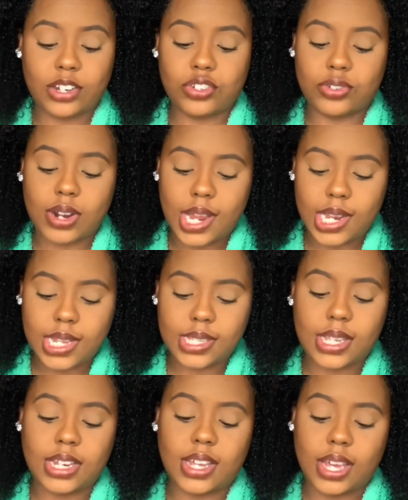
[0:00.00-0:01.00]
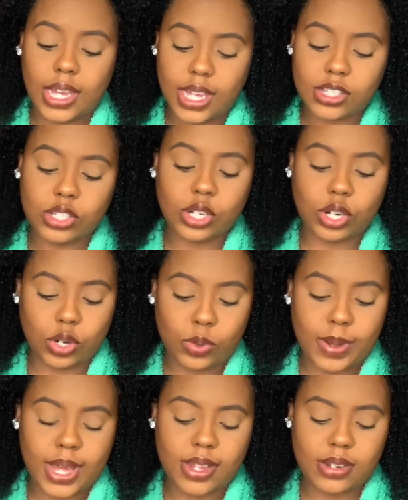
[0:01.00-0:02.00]
dryness and enhance curl
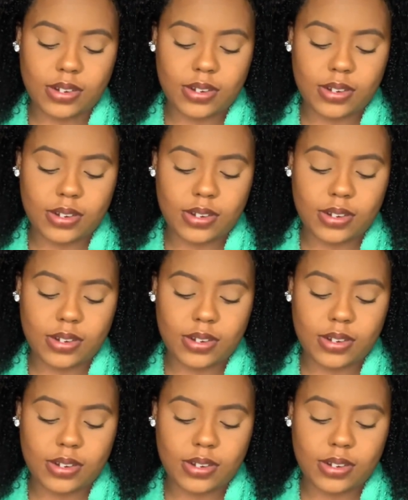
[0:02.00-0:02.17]
pattern.